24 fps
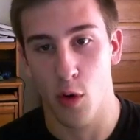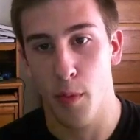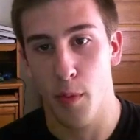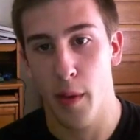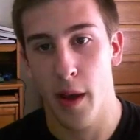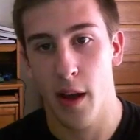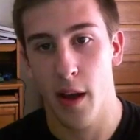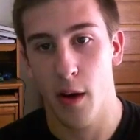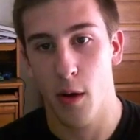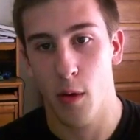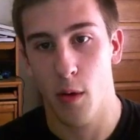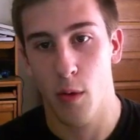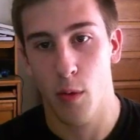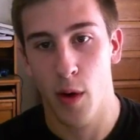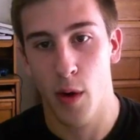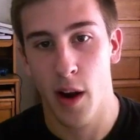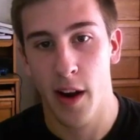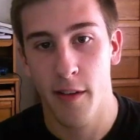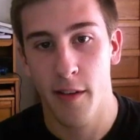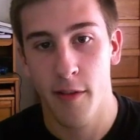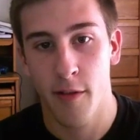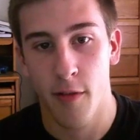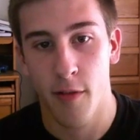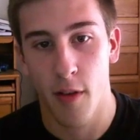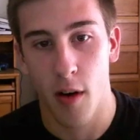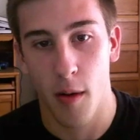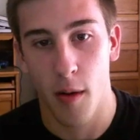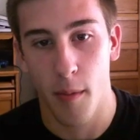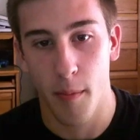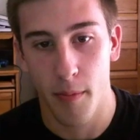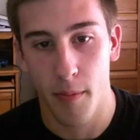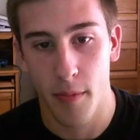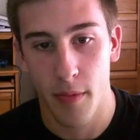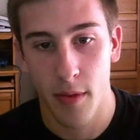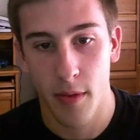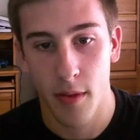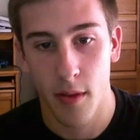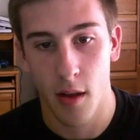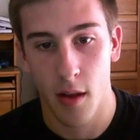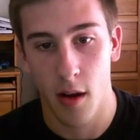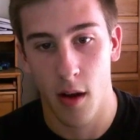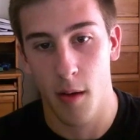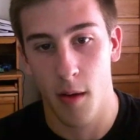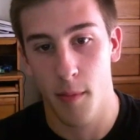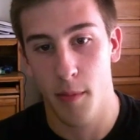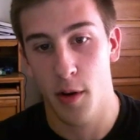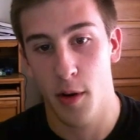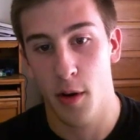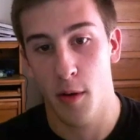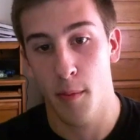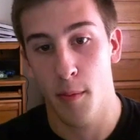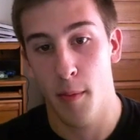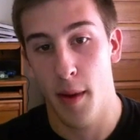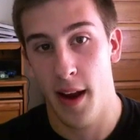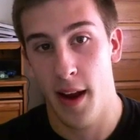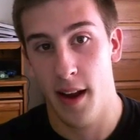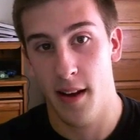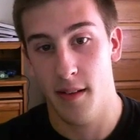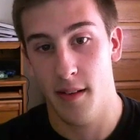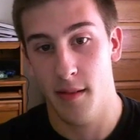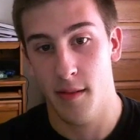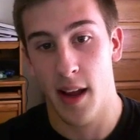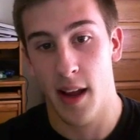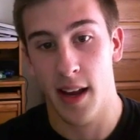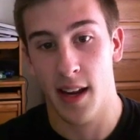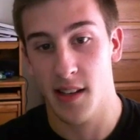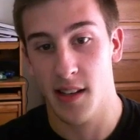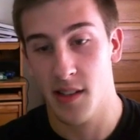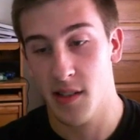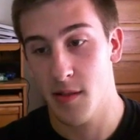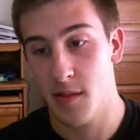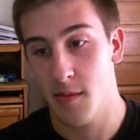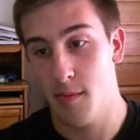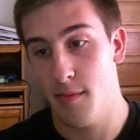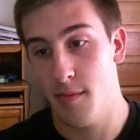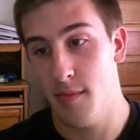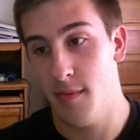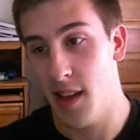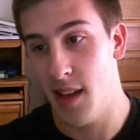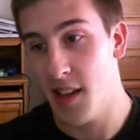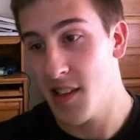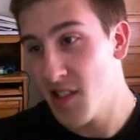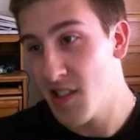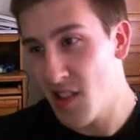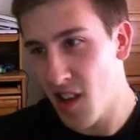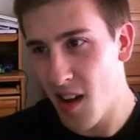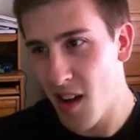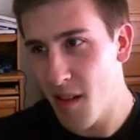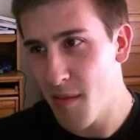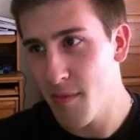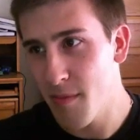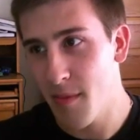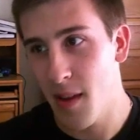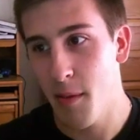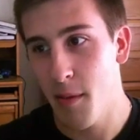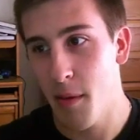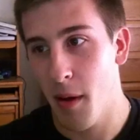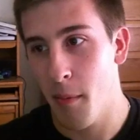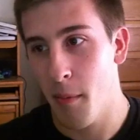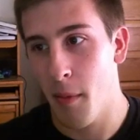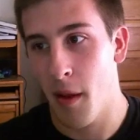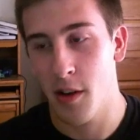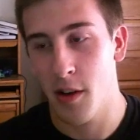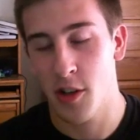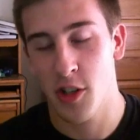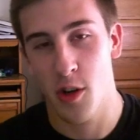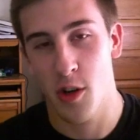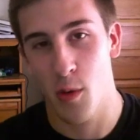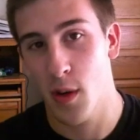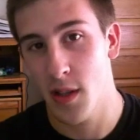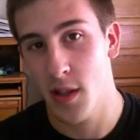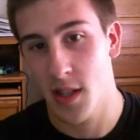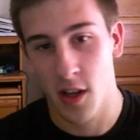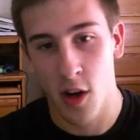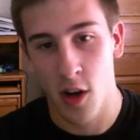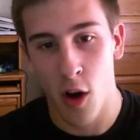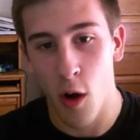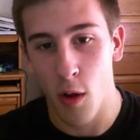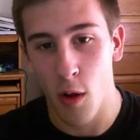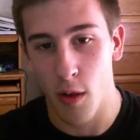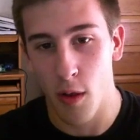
panel right from um, your main, I guess, desktop. Maybe I'm not sure what to call